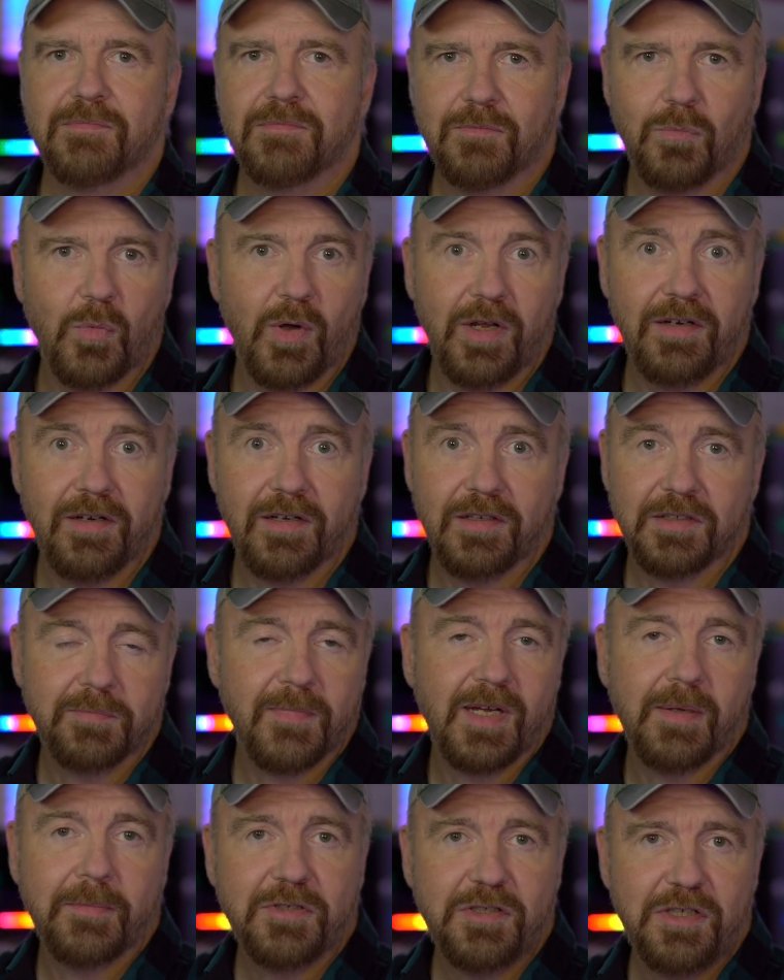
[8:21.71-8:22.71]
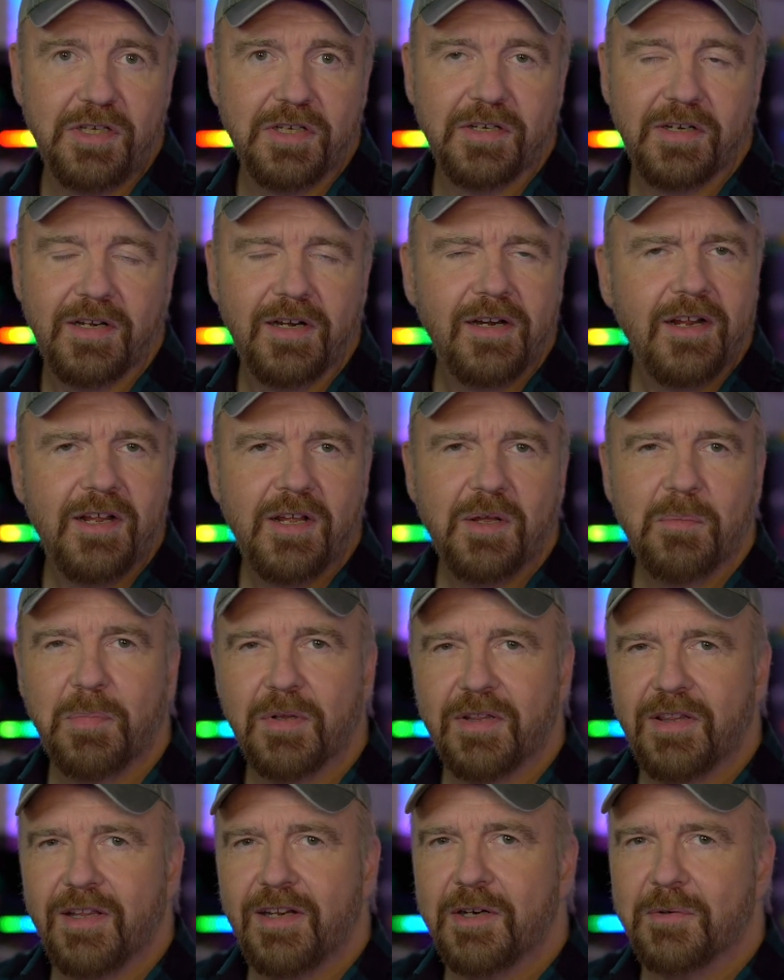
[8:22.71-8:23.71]
why not, it's my machine.
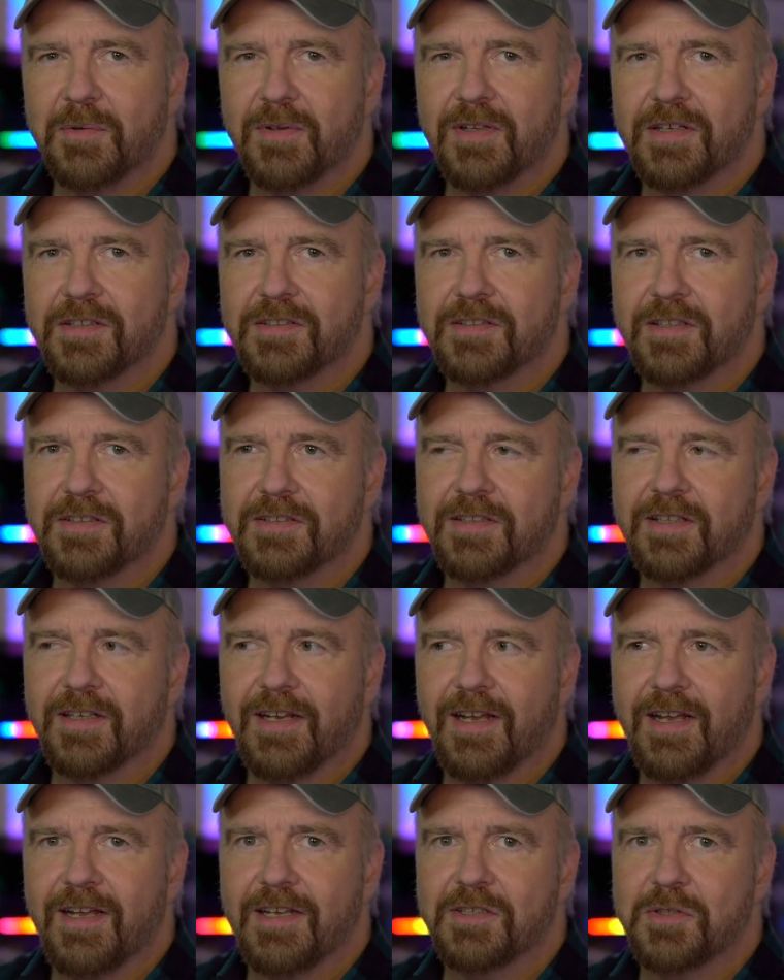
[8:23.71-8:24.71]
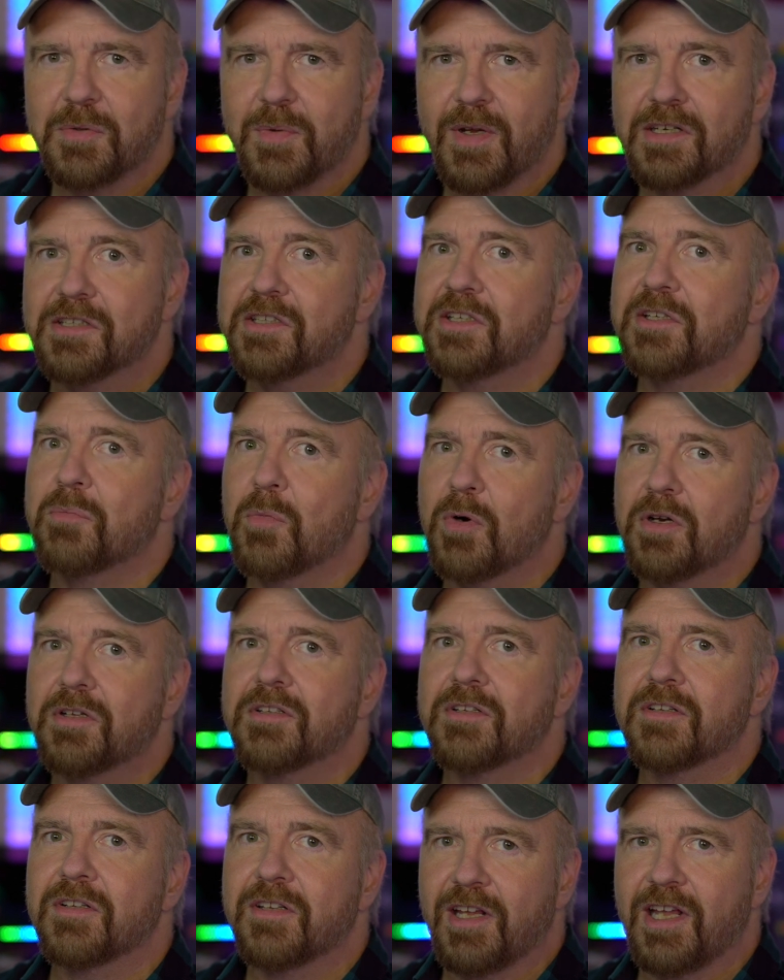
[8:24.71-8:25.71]
But then I realized it's the guys who actually worked
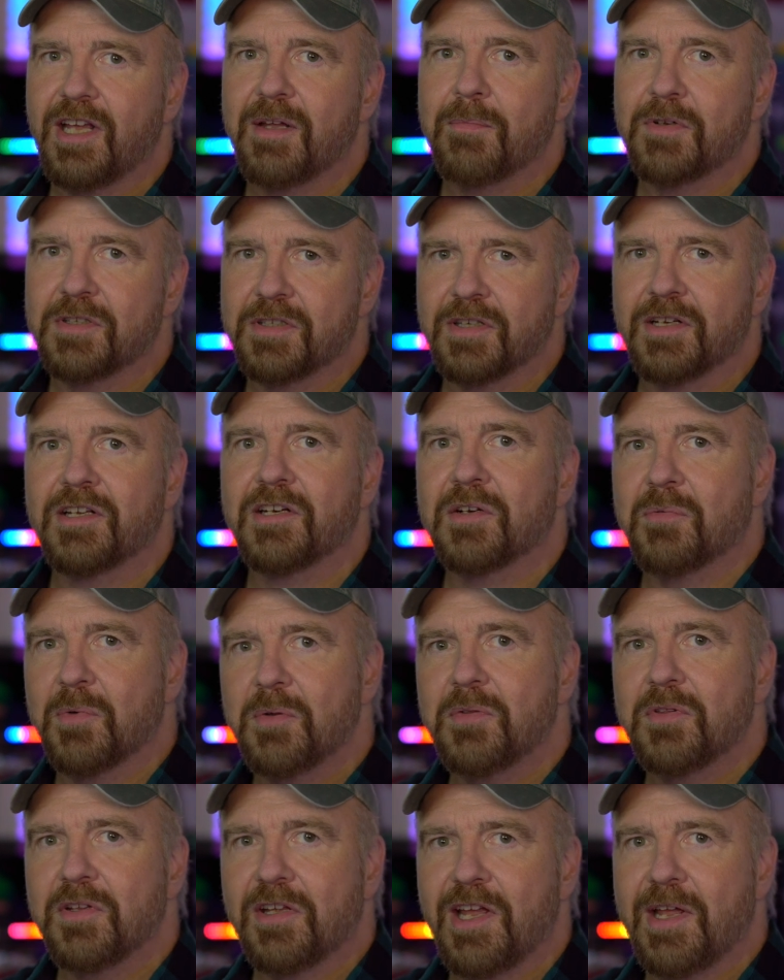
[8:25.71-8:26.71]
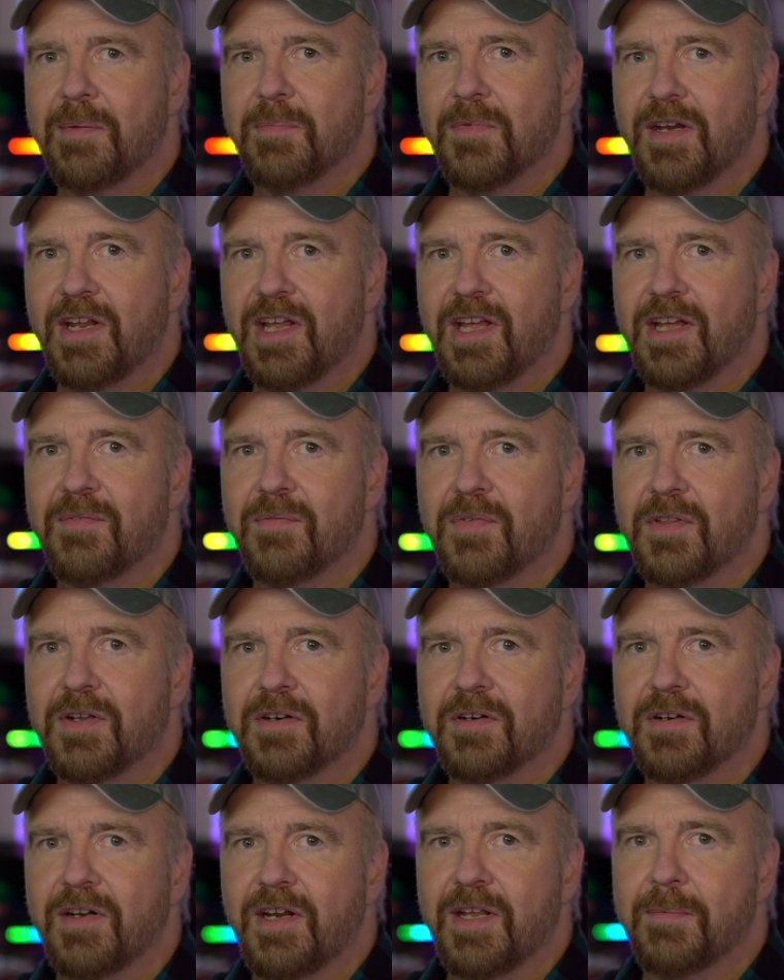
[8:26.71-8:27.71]
on the game, designed and wrote the game that have
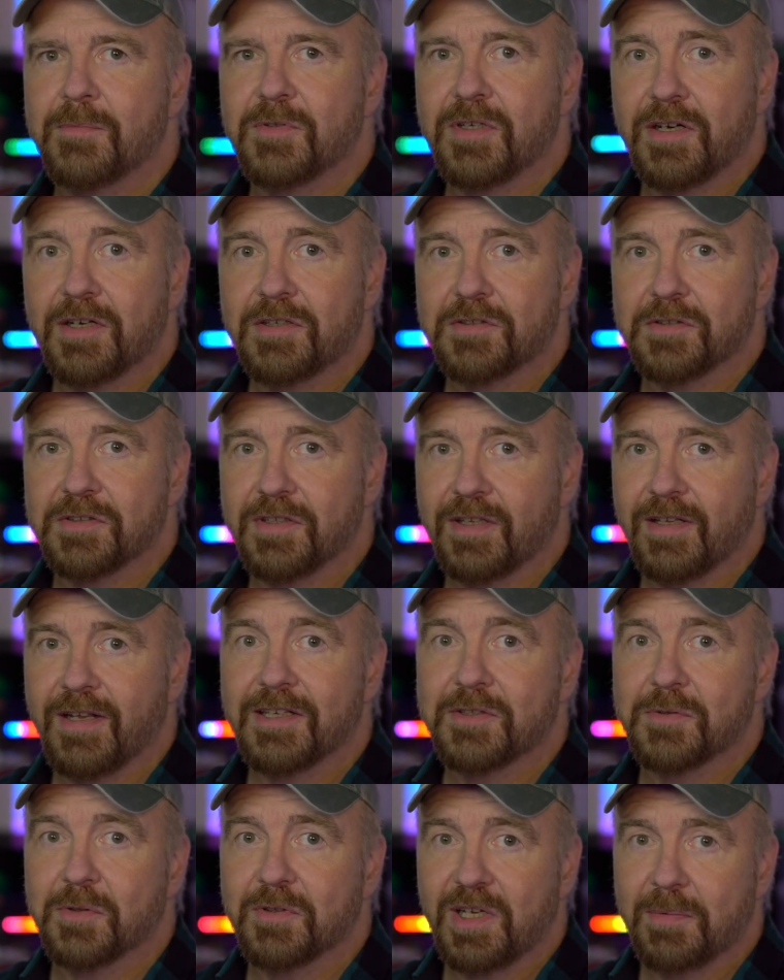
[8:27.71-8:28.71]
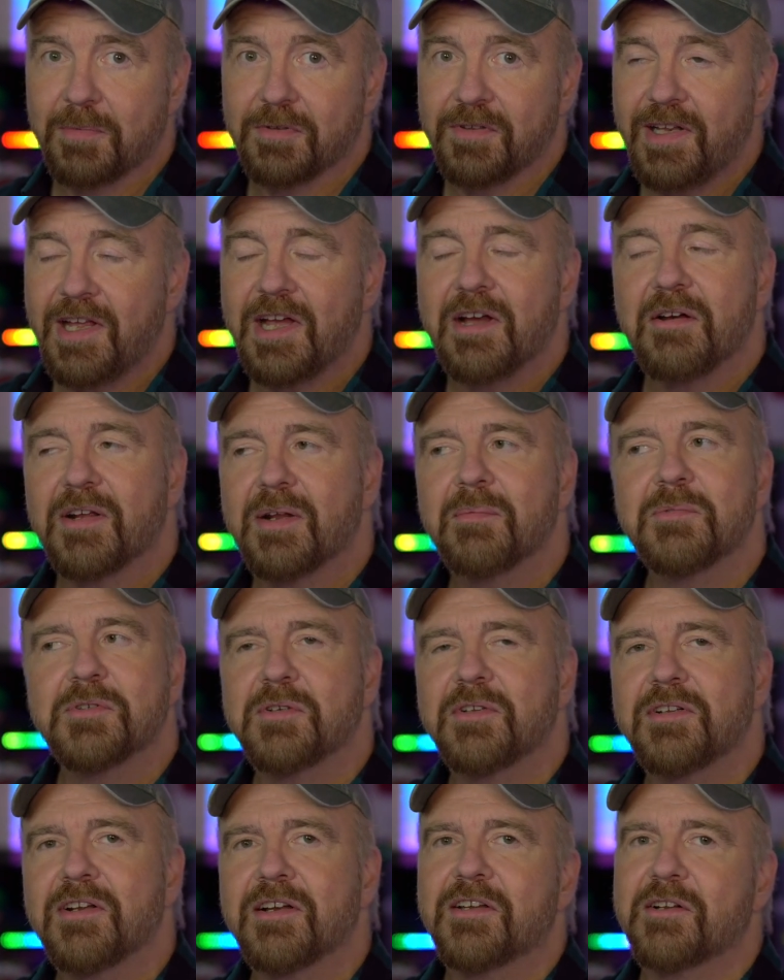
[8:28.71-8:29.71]
their names and initials in the high score table now, and I'm
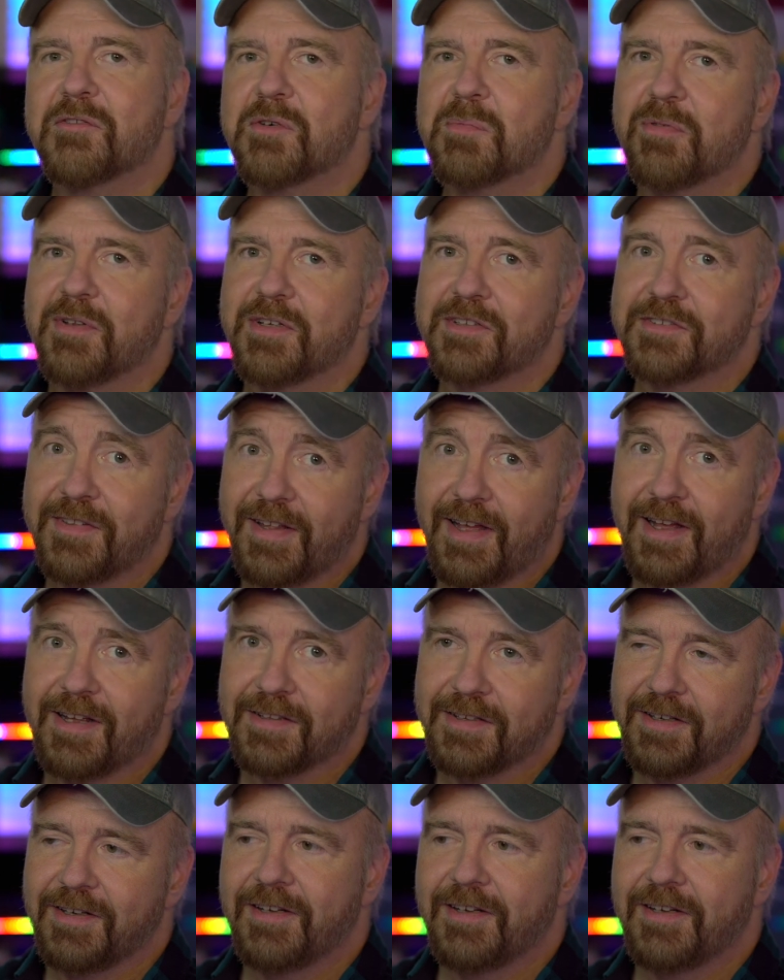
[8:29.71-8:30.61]
certainly not gonna replace that.